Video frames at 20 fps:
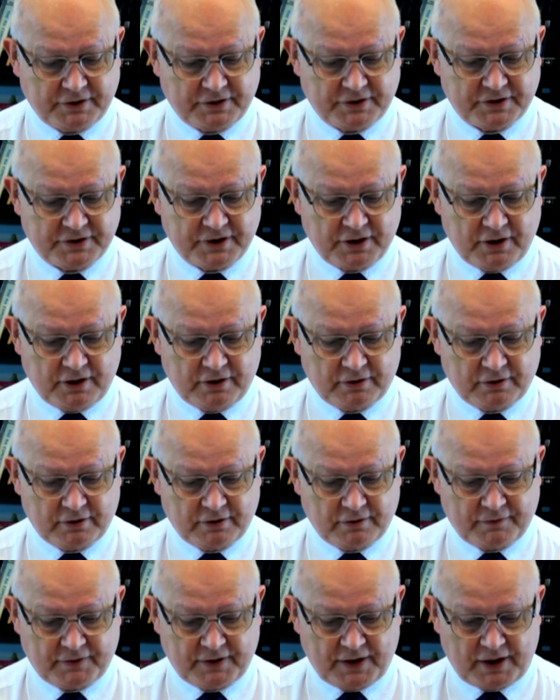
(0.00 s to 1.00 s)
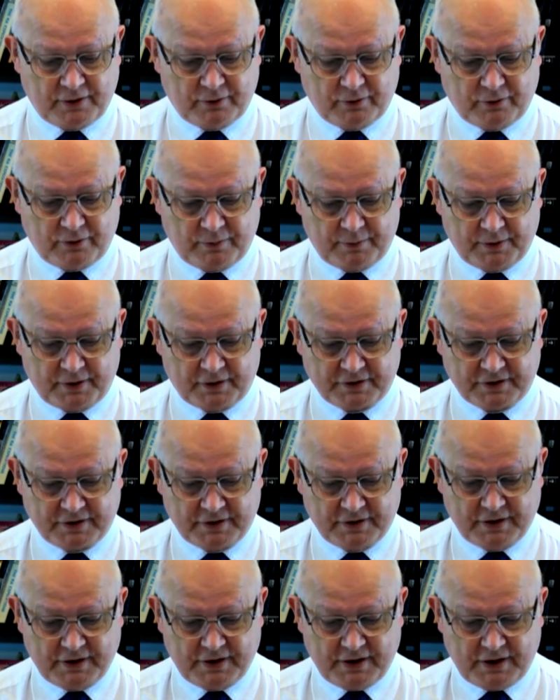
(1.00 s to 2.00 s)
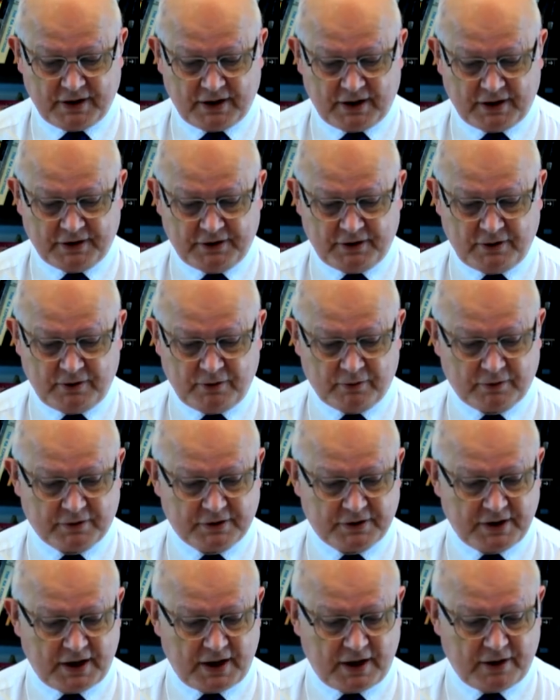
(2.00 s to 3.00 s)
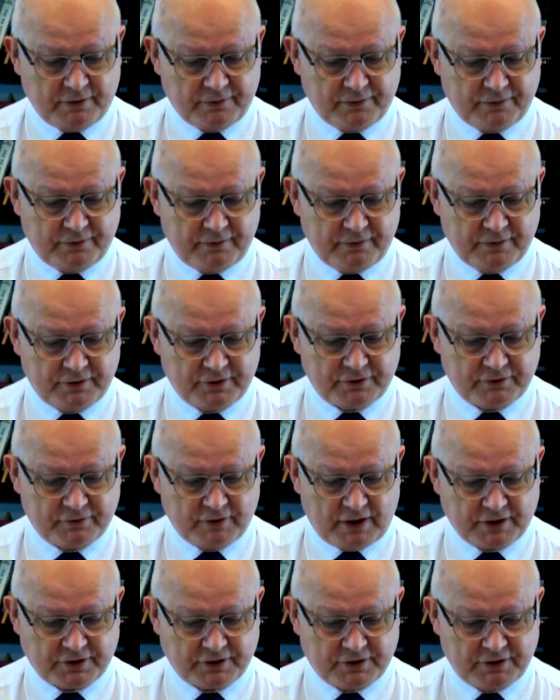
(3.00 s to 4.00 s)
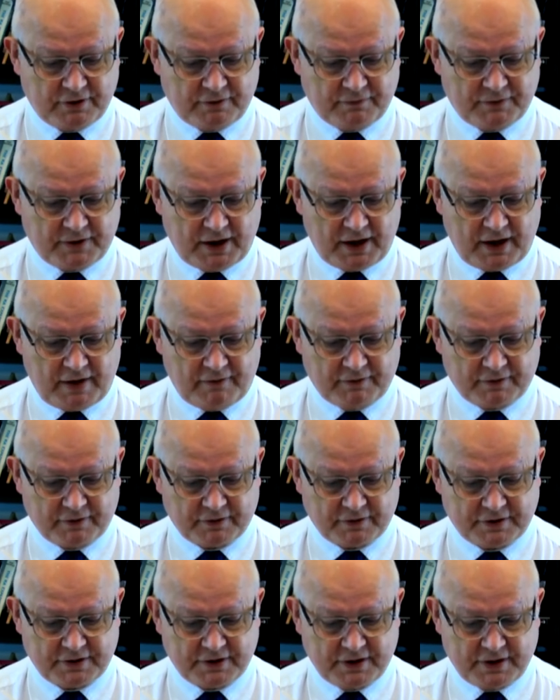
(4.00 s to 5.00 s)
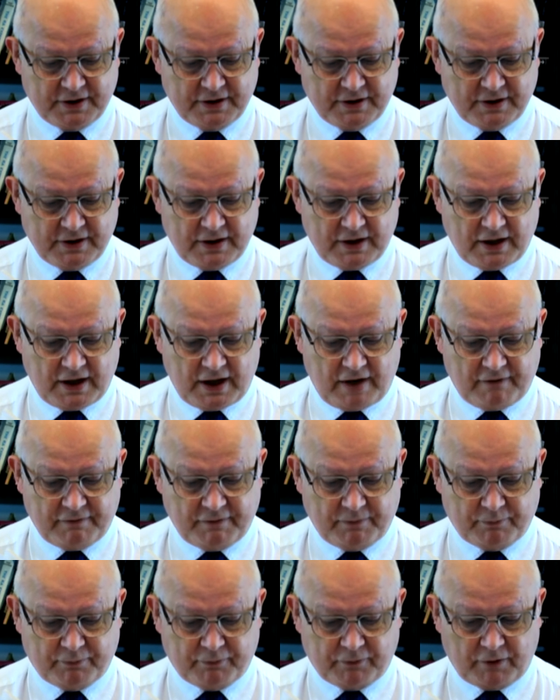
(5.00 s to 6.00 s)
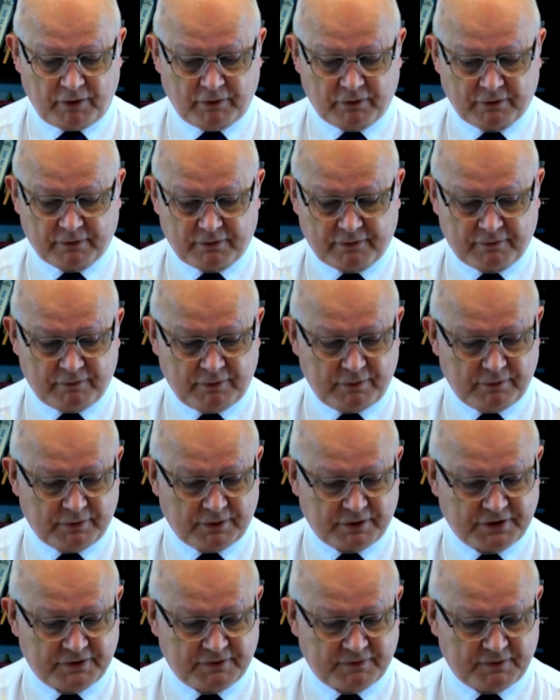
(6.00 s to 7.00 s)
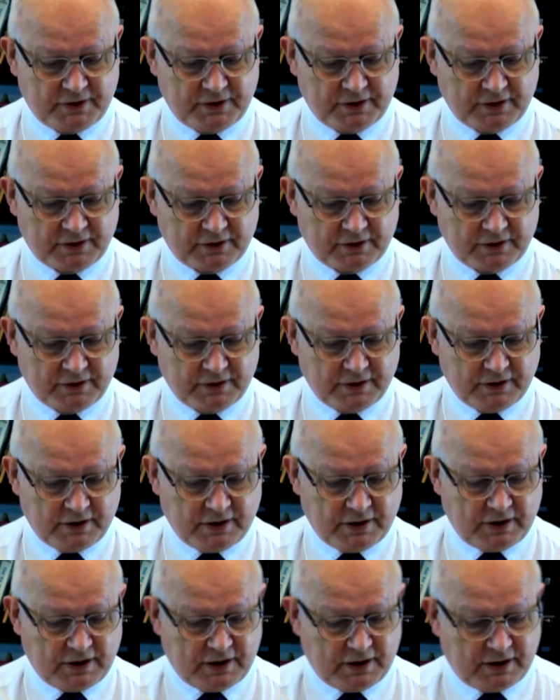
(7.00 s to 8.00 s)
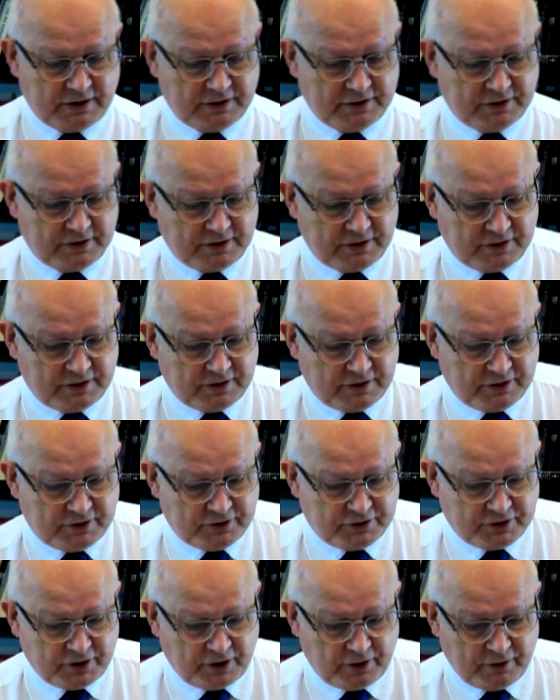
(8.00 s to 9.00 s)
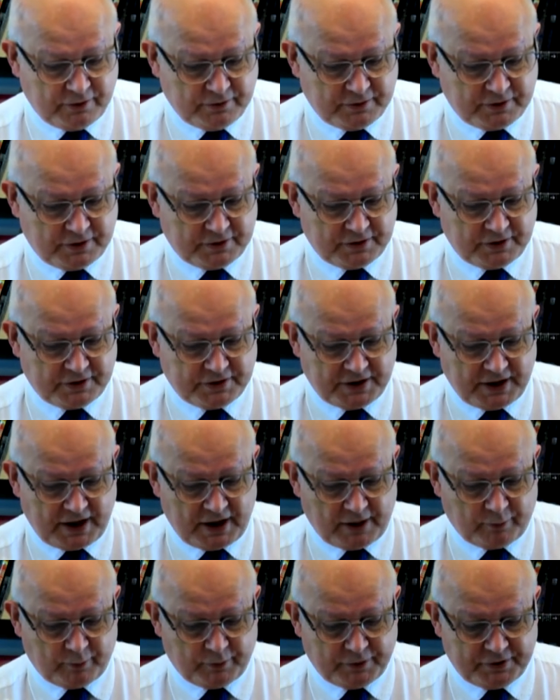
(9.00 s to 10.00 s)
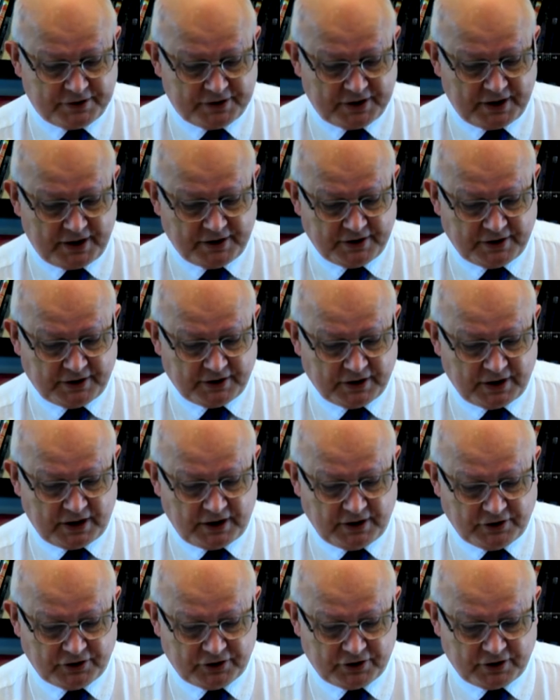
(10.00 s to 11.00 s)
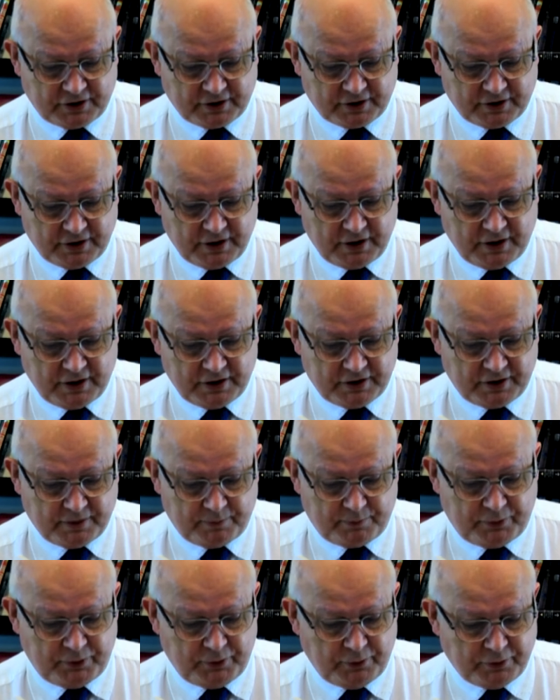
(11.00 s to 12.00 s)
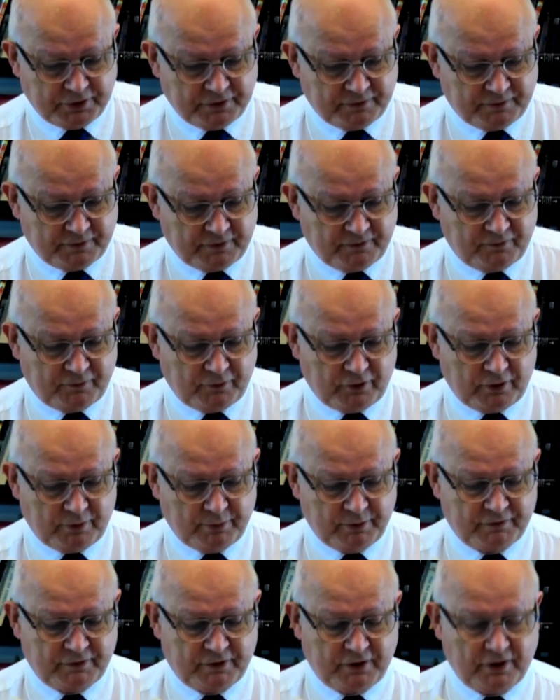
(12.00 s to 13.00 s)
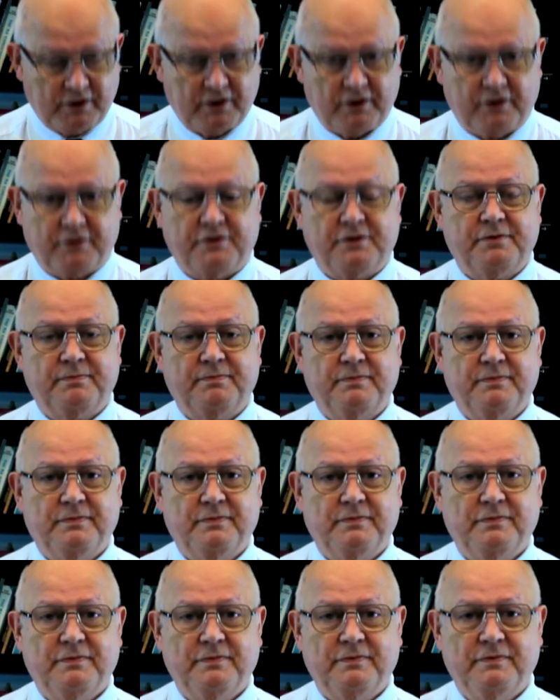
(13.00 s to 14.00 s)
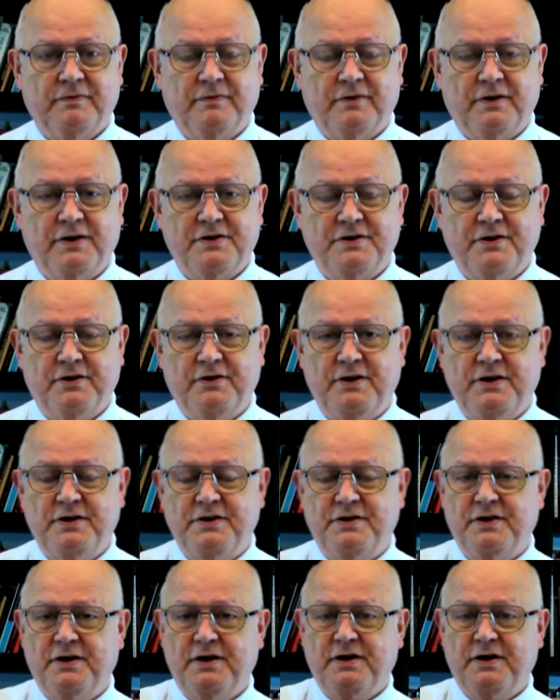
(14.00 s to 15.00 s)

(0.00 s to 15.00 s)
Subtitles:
circle of their orbit. And he looked down through the structure of the heavens, having broken through the sphere, and showed to downward tending nature the beautiful form of God. Right? So he's